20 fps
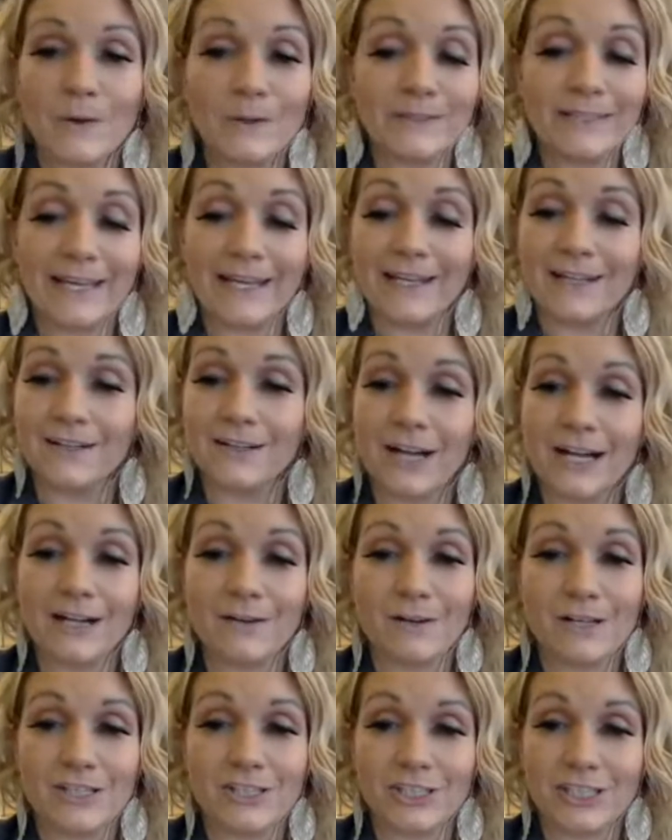whole day.
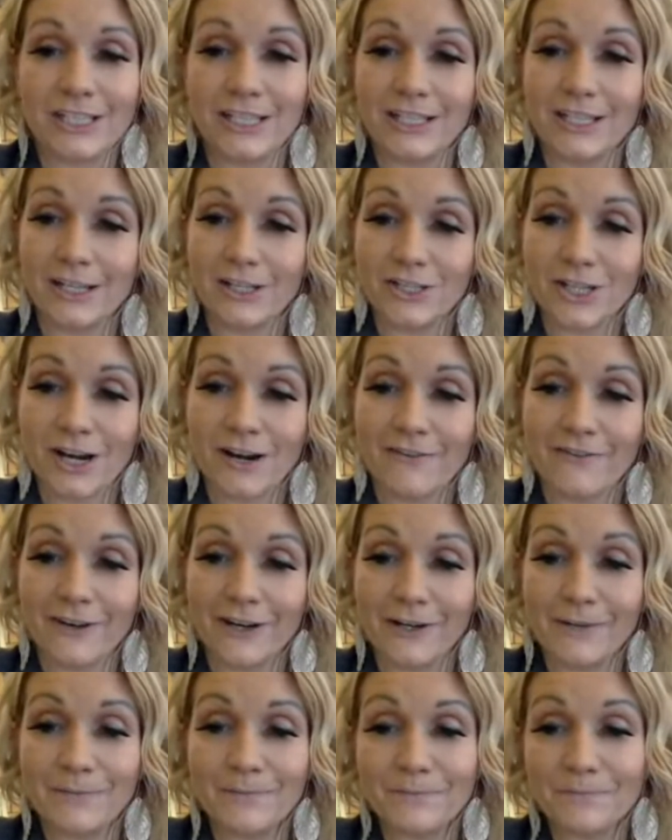Great question,
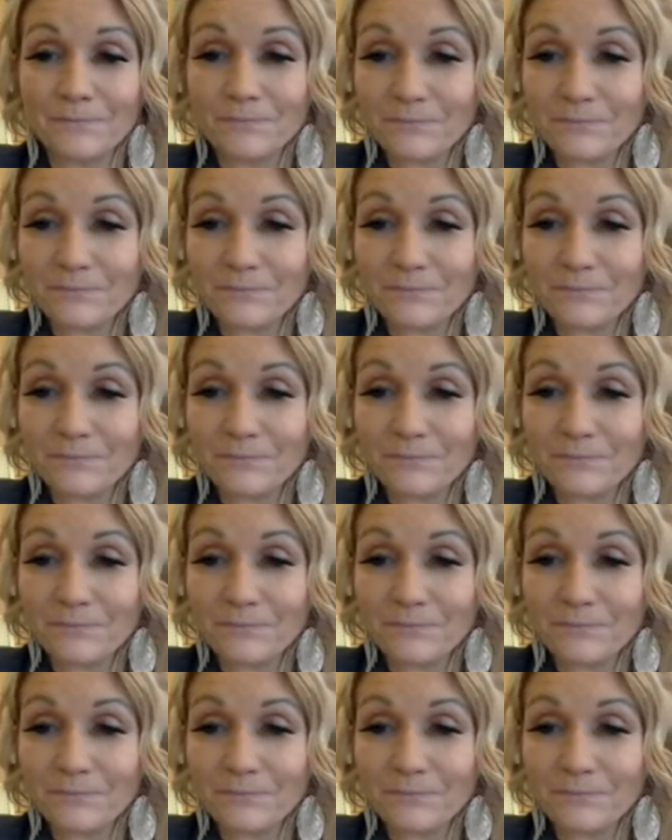Jennifer.